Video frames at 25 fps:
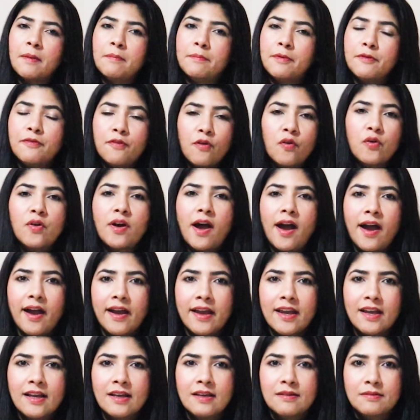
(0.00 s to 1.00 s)
before
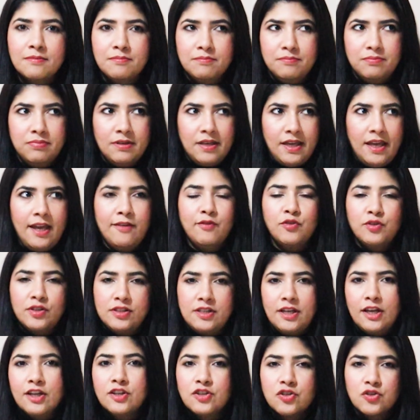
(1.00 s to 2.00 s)
I gave you
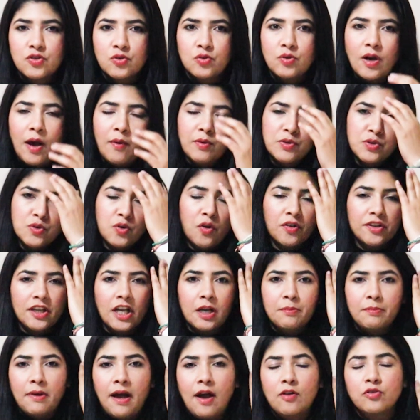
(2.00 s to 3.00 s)
this intro, I was
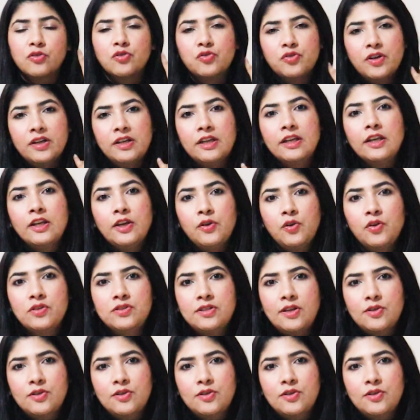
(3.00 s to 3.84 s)
talking about creating New Year's